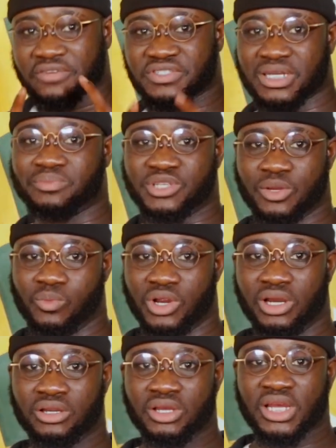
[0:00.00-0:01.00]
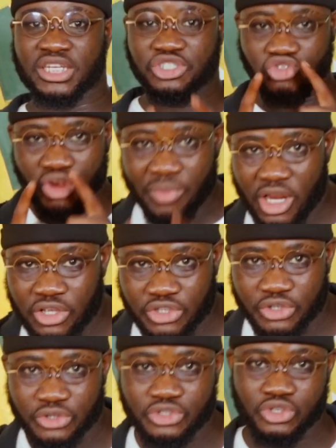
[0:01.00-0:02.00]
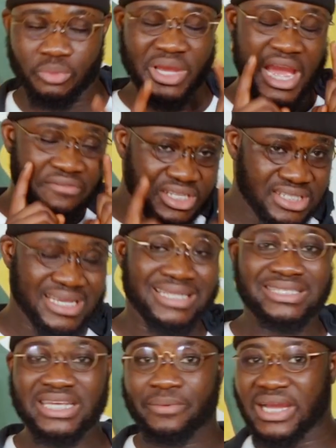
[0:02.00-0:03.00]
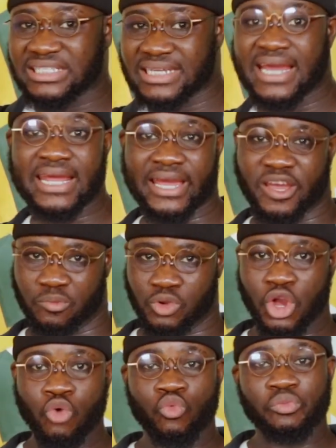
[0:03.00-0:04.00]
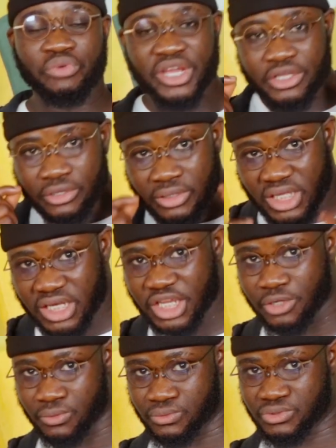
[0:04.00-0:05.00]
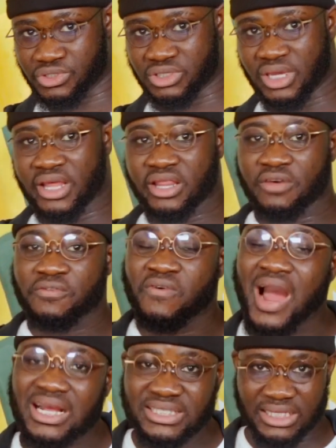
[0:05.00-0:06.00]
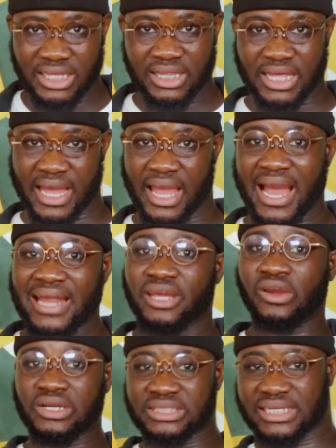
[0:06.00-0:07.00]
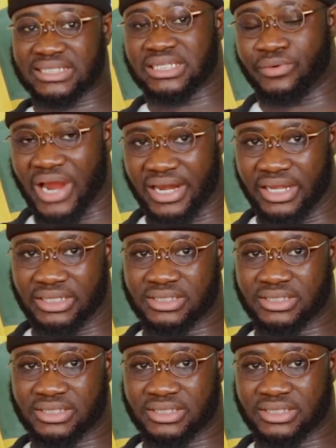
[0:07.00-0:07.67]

of September. It's streaming on YouTube every Saturday by 10 a.m. to bring you the news, the facts in there, and the context around